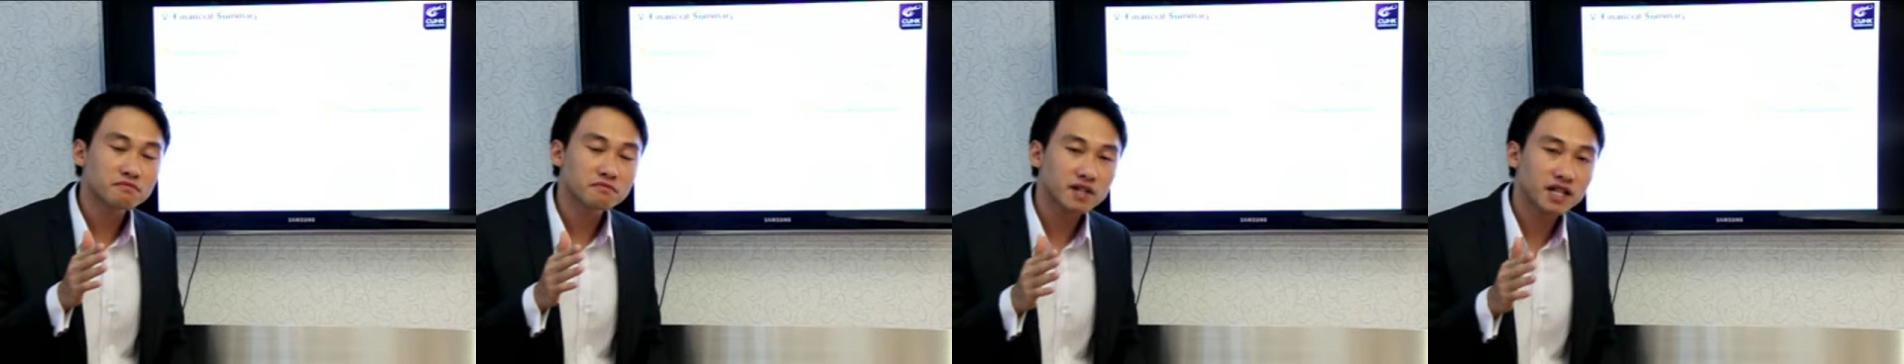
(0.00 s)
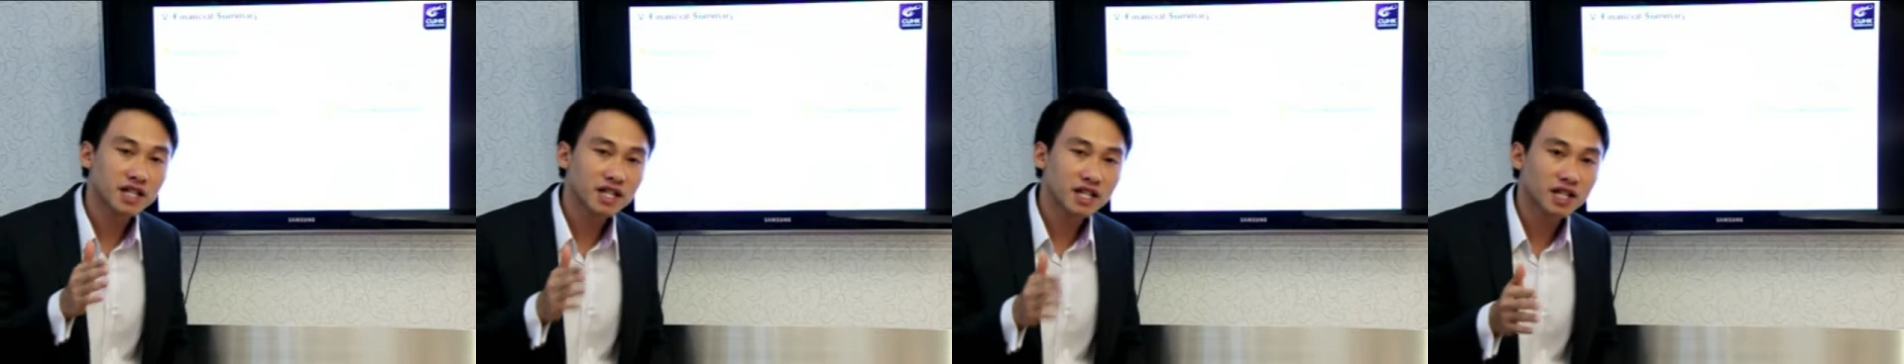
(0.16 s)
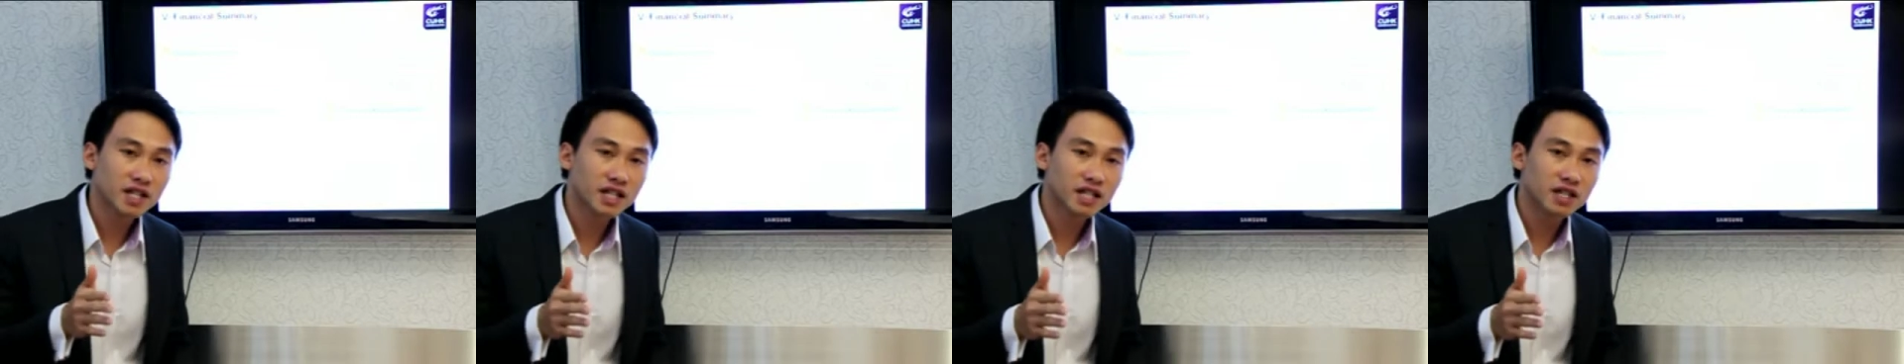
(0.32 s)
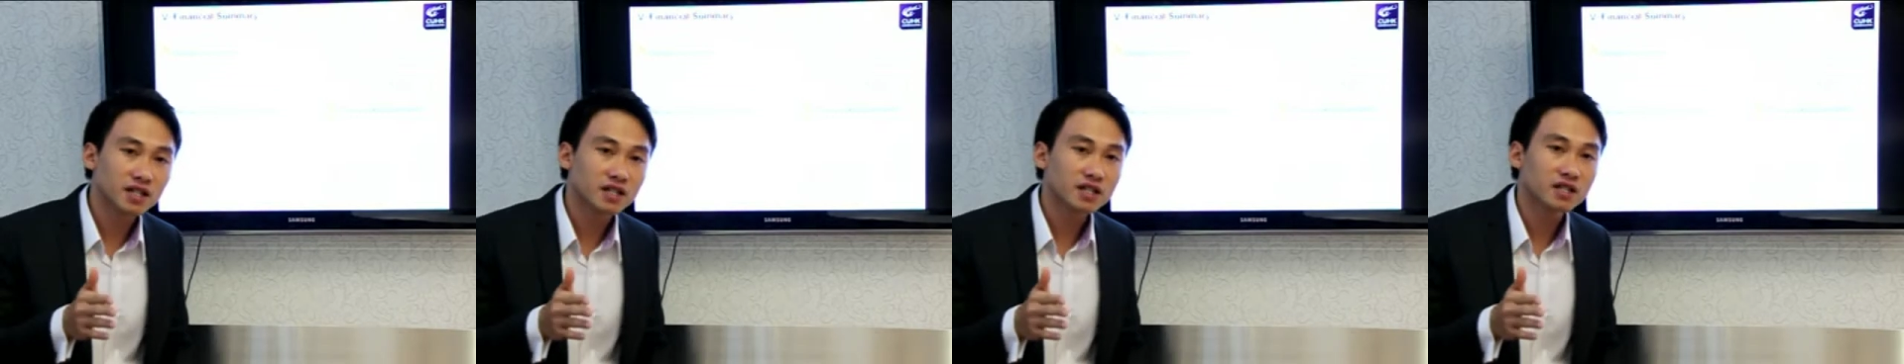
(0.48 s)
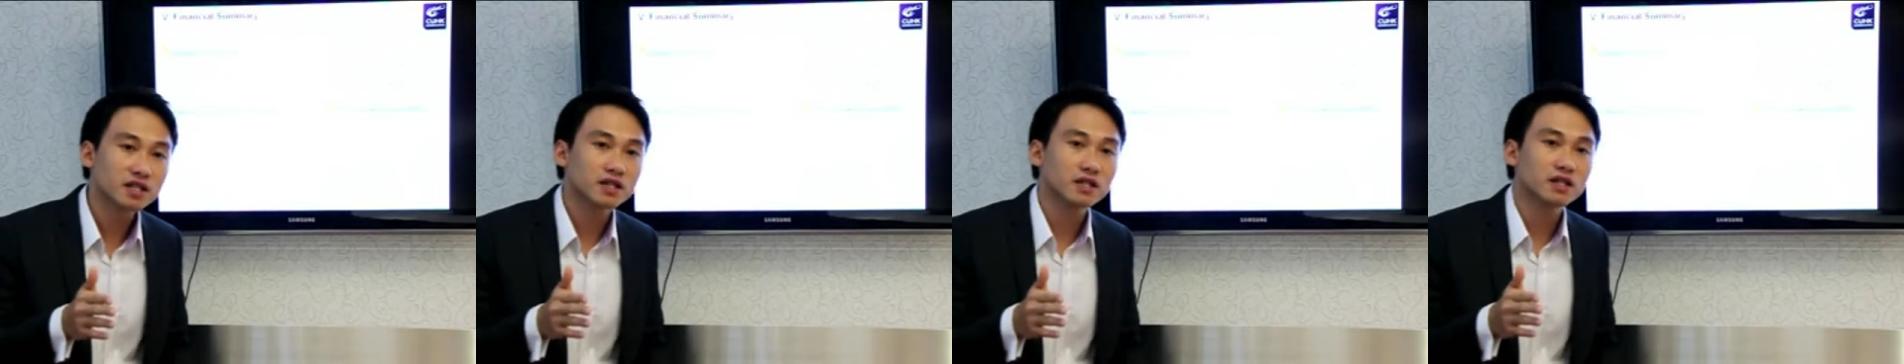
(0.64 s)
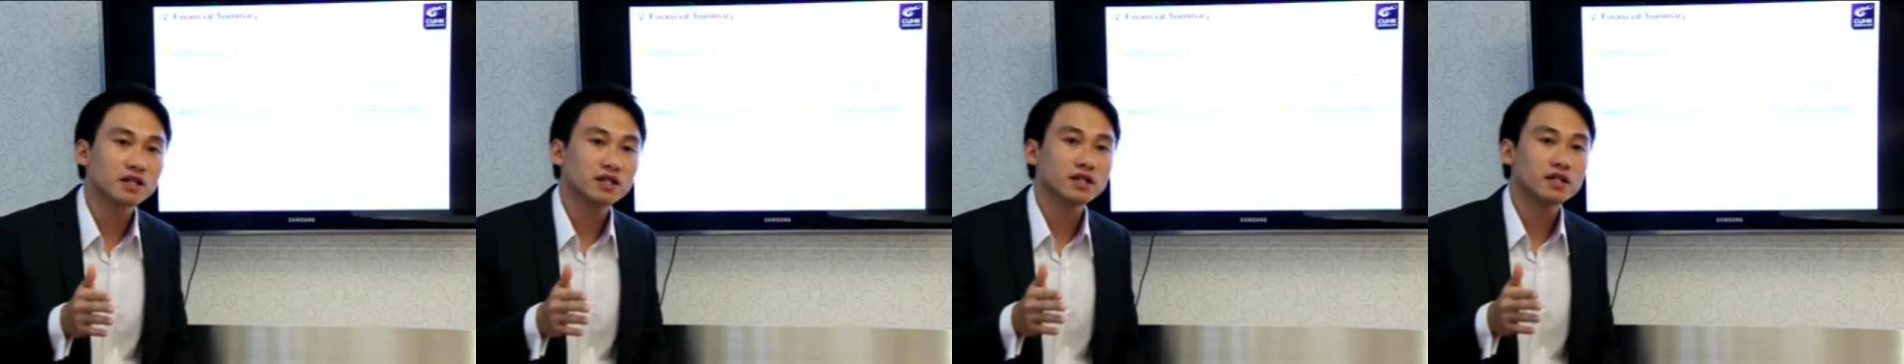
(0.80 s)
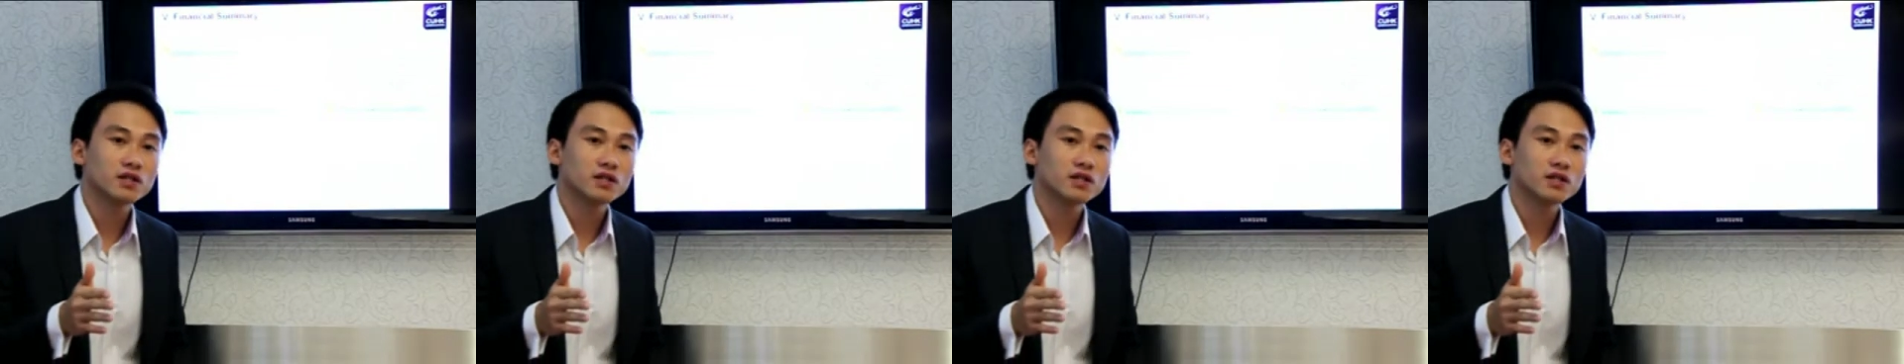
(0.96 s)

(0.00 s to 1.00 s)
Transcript: million